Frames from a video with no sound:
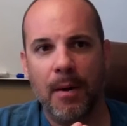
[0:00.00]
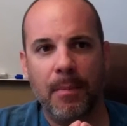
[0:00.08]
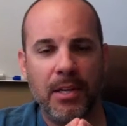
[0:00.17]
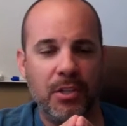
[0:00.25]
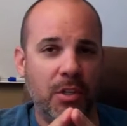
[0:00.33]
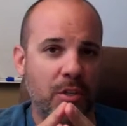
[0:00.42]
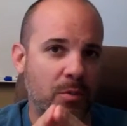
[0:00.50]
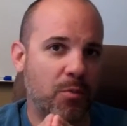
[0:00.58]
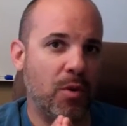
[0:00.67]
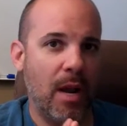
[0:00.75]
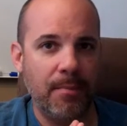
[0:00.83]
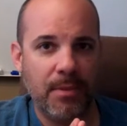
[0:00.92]
Make sure you
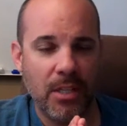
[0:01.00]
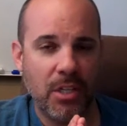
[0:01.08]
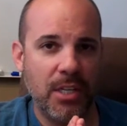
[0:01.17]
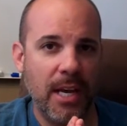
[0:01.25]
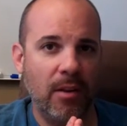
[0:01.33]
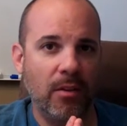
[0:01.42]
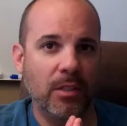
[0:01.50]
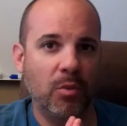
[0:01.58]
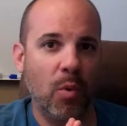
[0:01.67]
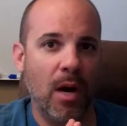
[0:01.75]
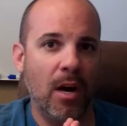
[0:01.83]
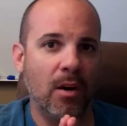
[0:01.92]
subscribe to this channel as
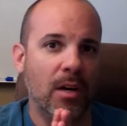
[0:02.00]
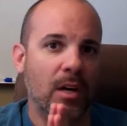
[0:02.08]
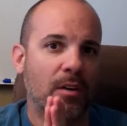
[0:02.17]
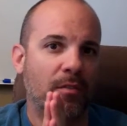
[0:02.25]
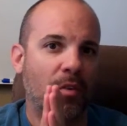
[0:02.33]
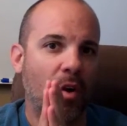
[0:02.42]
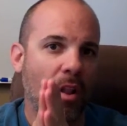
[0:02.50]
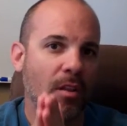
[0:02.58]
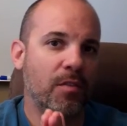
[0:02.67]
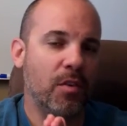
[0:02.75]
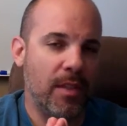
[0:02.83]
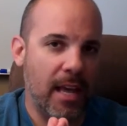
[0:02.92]
well. For all
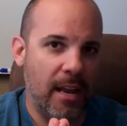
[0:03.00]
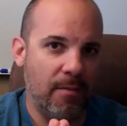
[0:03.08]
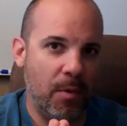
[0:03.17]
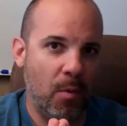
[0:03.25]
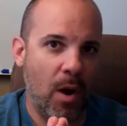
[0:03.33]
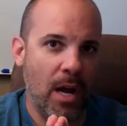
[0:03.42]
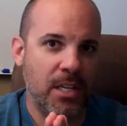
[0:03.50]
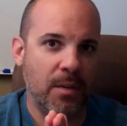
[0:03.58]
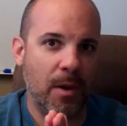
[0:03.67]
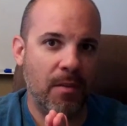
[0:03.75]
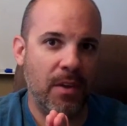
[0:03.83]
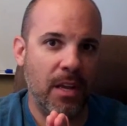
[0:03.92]
of you that have been watching
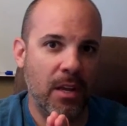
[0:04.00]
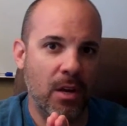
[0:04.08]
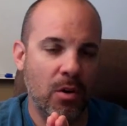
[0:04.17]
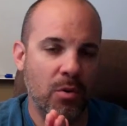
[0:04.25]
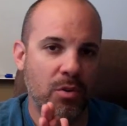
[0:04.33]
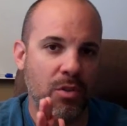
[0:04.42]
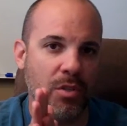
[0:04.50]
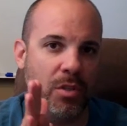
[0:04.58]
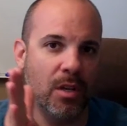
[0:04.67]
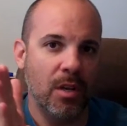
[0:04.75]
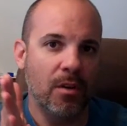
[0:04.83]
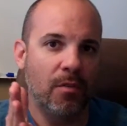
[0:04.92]
my
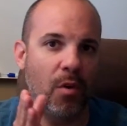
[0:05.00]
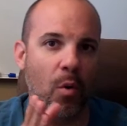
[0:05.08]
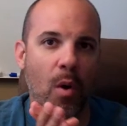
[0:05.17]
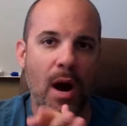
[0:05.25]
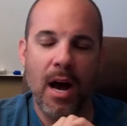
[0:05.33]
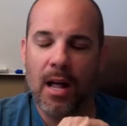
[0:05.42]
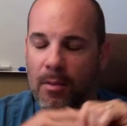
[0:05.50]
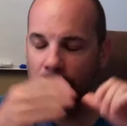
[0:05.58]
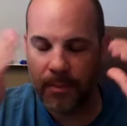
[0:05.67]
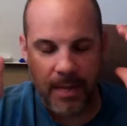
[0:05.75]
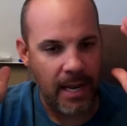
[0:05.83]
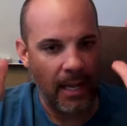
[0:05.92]
videos for a while,
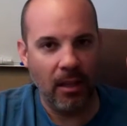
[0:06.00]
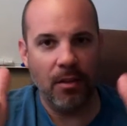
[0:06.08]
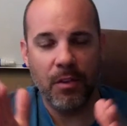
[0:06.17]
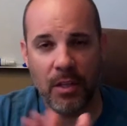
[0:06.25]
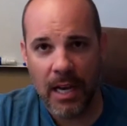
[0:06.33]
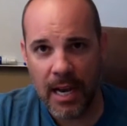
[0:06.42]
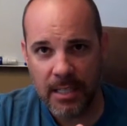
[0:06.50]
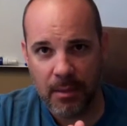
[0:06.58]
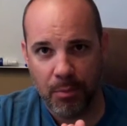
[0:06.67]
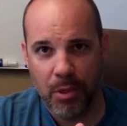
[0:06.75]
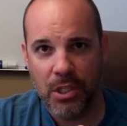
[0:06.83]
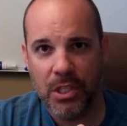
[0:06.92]
and I love you guys, I
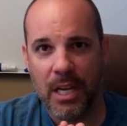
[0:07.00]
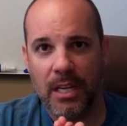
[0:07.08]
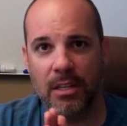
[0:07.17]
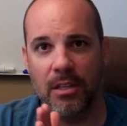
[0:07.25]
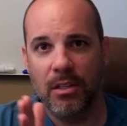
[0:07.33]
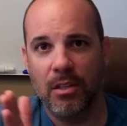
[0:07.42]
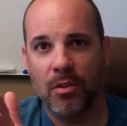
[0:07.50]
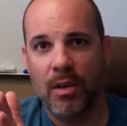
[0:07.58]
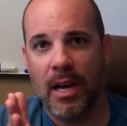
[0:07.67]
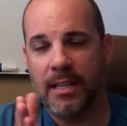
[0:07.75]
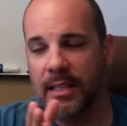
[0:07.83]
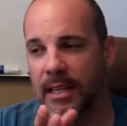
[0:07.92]
appreciate you
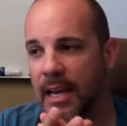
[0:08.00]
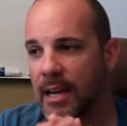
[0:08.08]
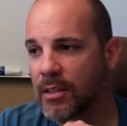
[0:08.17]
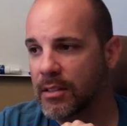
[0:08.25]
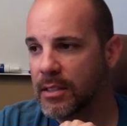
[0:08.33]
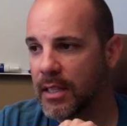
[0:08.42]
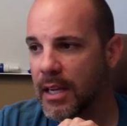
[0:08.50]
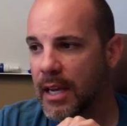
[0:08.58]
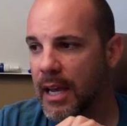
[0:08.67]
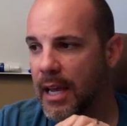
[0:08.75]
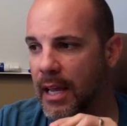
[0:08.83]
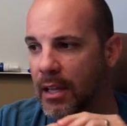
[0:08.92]
guys and gals,
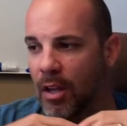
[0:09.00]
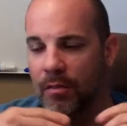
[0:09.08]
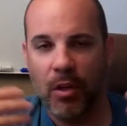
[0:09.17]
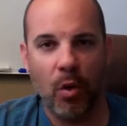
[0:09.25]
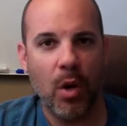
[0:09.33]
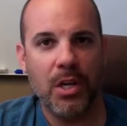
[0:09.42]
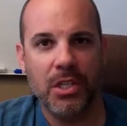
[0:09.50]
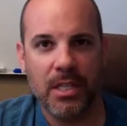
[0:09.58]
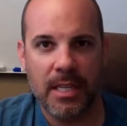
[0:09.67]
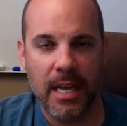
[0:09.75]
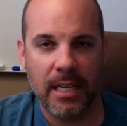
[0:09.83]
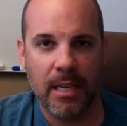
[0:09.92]
and I love the
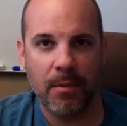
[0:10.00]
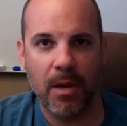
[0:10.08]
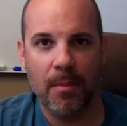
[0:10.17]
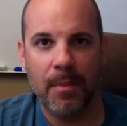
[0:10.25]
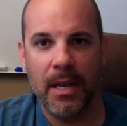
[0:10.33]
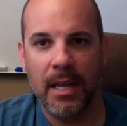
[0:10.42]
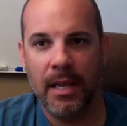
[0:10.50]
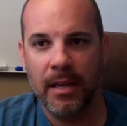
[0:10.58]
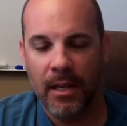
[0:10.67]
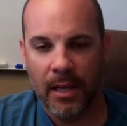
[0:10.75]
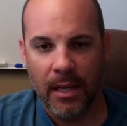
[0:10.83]
questions that keep coming in.